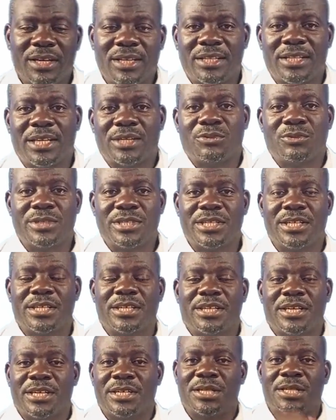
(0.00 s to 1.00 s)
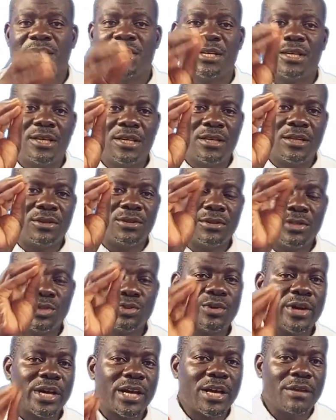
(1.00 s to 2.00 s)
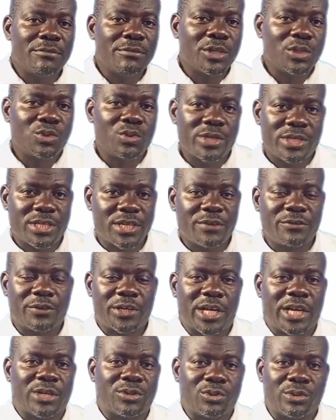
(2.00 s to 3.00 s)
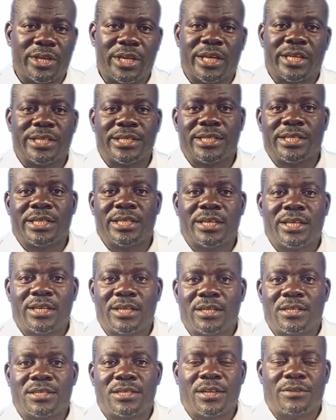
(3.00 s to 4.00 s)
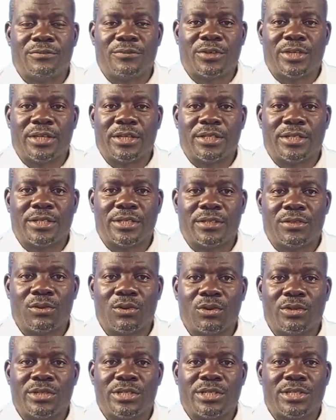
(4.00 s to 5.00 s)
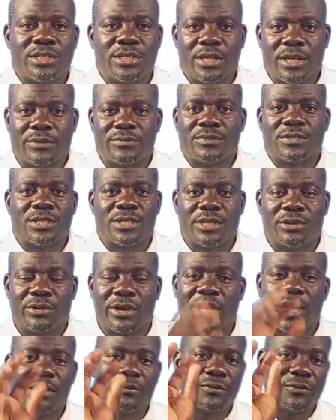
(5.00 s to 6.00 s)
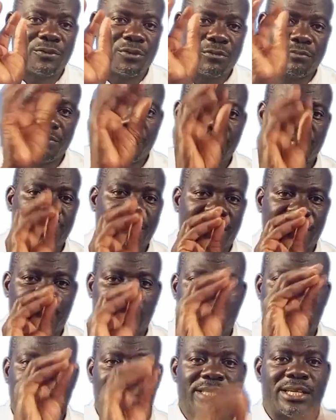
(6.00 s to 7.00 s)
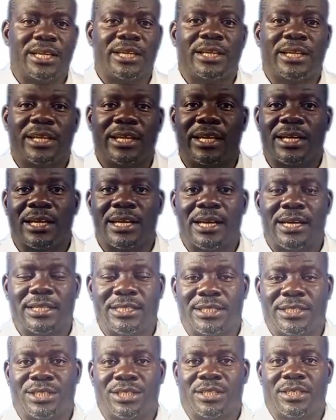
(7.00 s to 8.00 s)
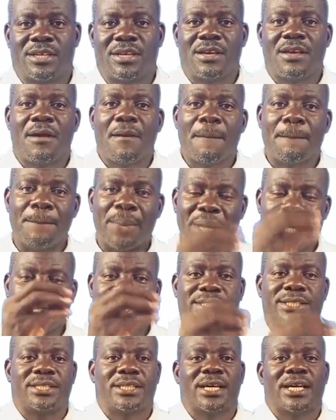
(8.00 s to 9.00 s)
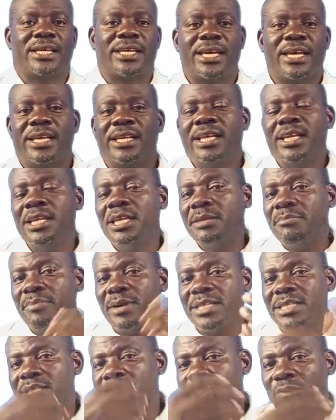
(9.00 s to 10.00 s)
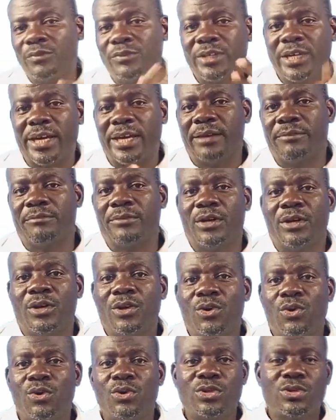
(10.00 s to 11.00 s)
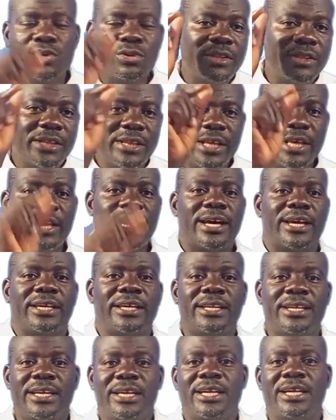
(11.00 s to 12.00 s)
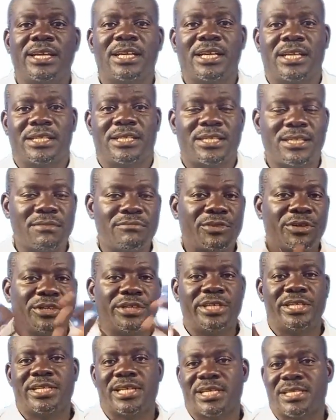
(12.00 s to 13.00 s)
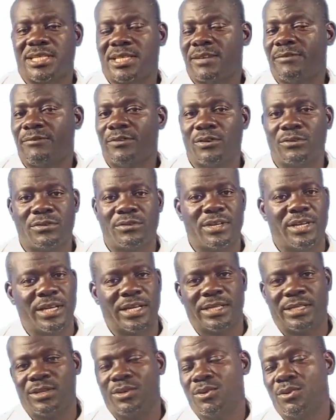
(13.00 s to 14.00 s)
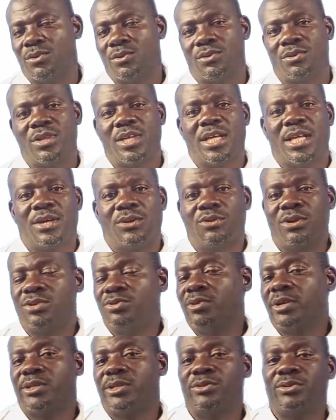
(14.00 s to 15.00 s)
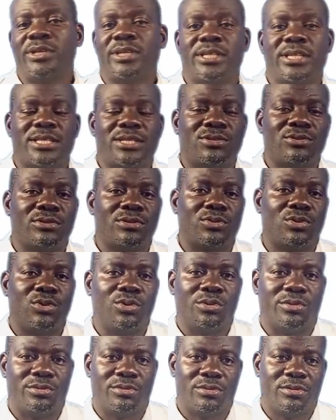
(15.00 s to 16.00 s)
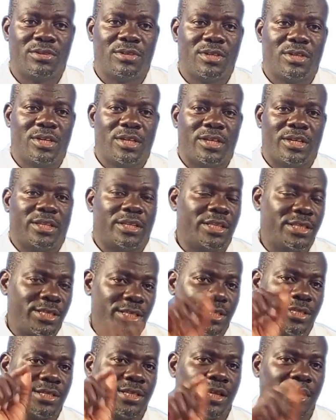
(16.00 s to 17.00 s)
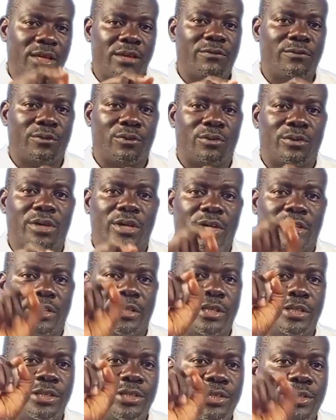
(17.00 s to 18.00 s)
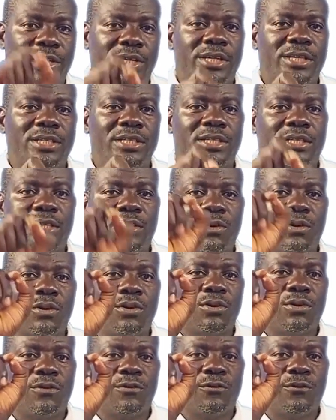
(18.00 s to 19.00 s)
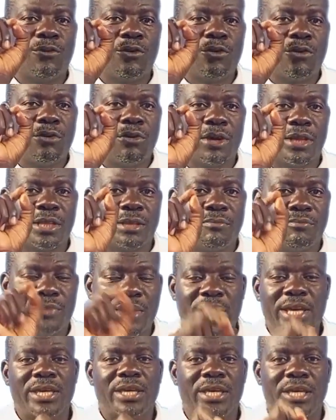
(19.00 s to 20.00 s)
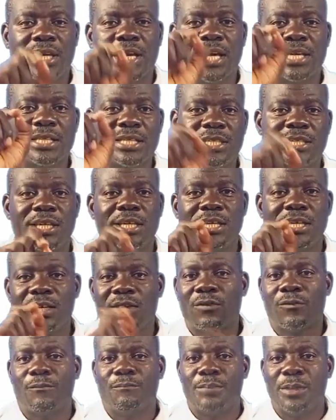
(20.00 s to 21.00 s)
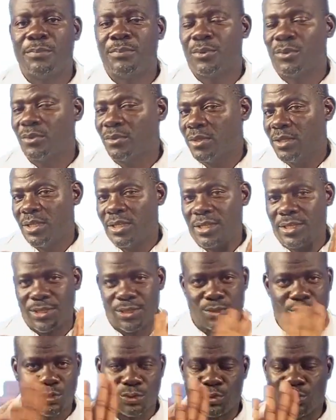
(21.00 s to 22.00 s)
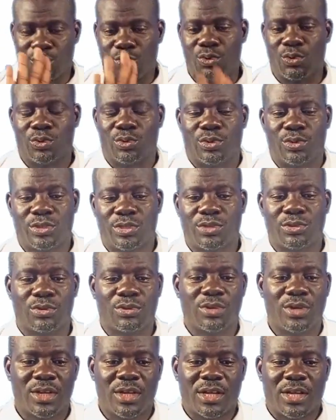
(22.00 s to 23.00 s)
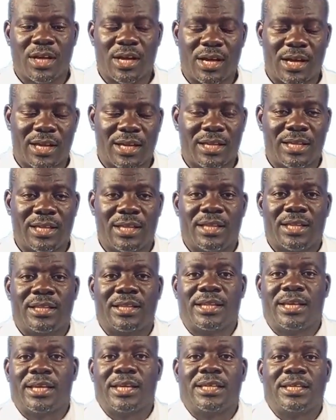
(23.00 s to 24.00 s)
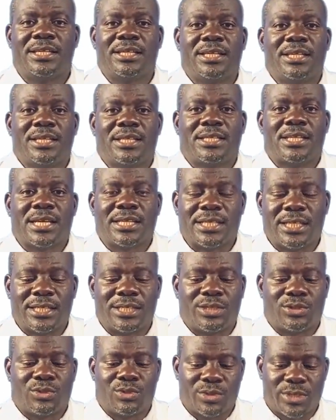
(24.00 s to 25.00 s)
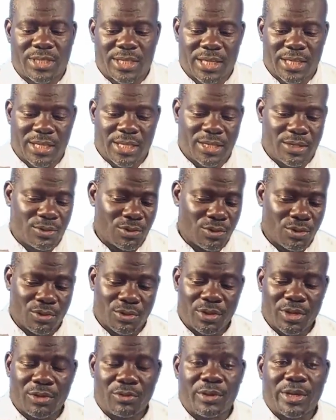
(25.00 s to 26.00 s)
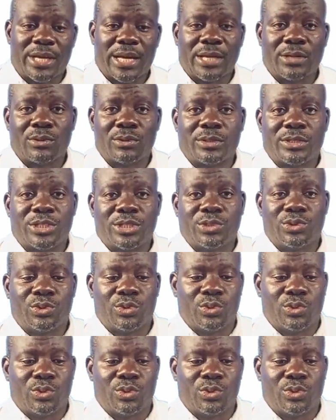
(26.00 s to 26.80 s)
that we said that those who were coming to West Africa to get slave trade or slaves, they were coming from Britain, that is in England. But again, in the passage of time, also there in England, some Christians, they felt that no, what we are doing is not good. This is evil. The trade of or the buying and selling of people is not good. So they started to say, no, we cannot do